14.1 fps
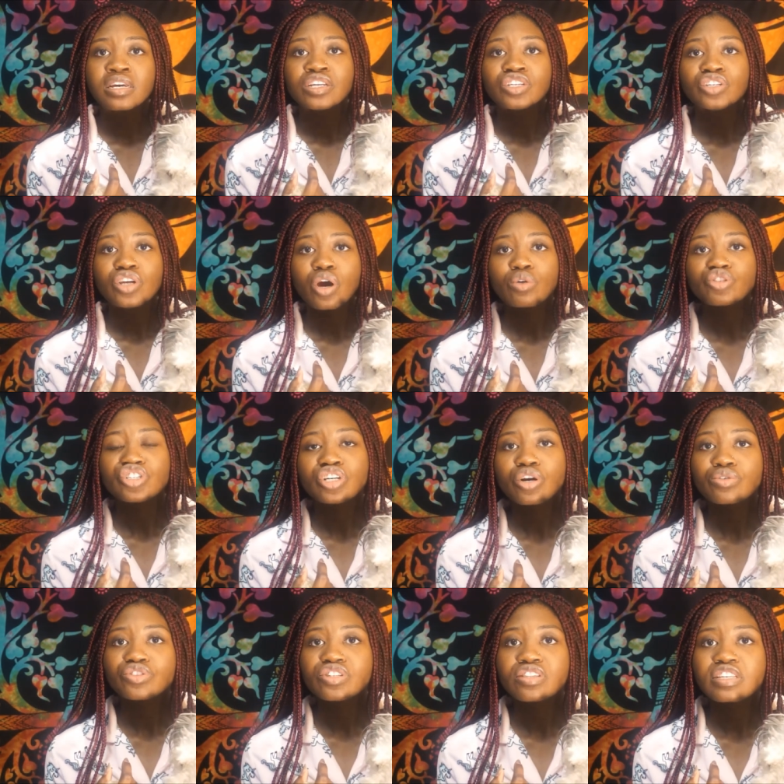you know, she
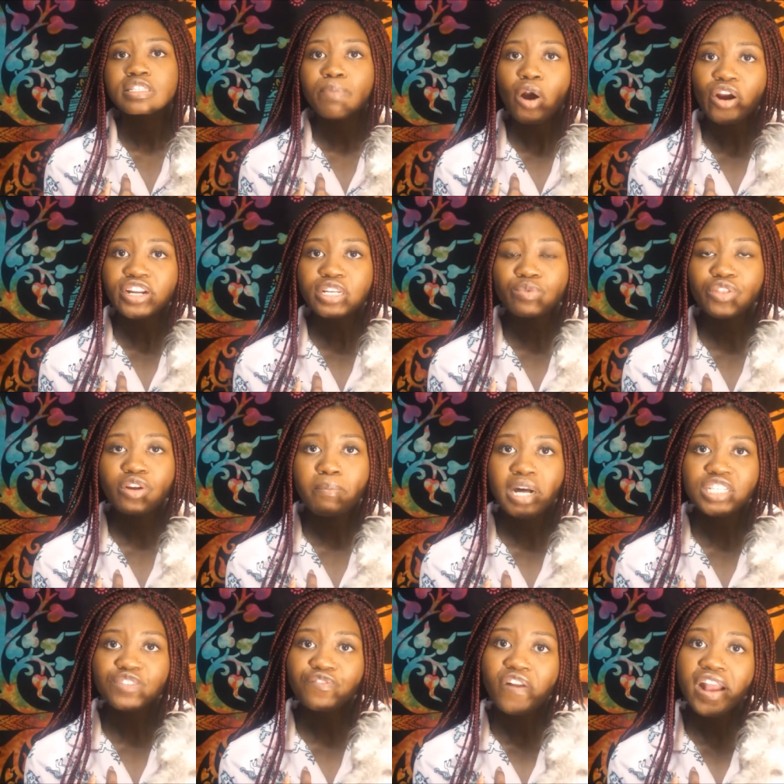goes to this party with her
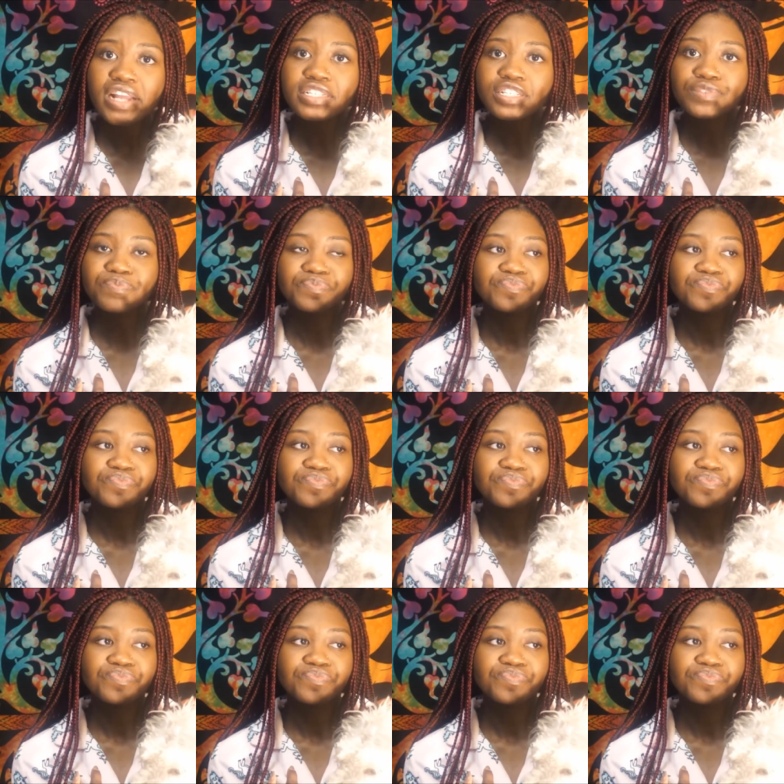best friend,